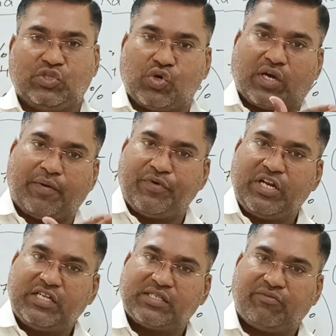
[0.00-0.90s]
So
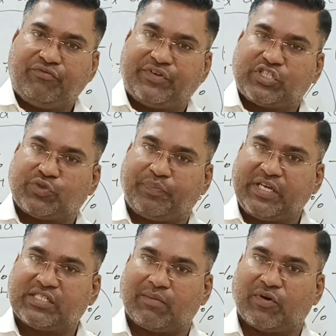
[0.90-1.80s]
communalism, which
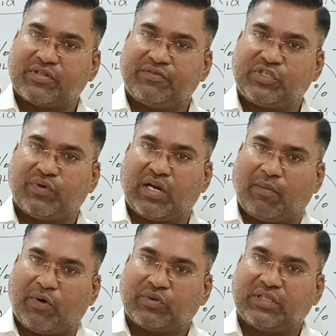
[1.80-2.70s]
speaks about the which one,
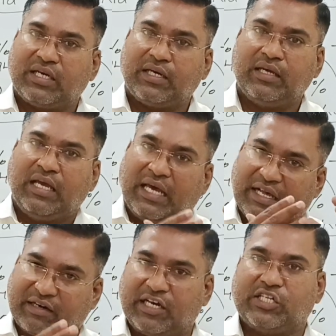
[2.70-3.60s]
about the
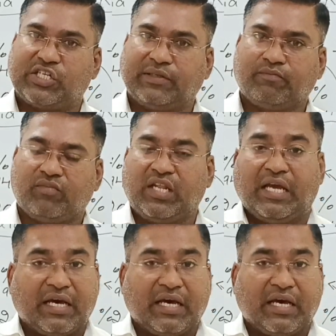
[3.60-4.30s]
religion,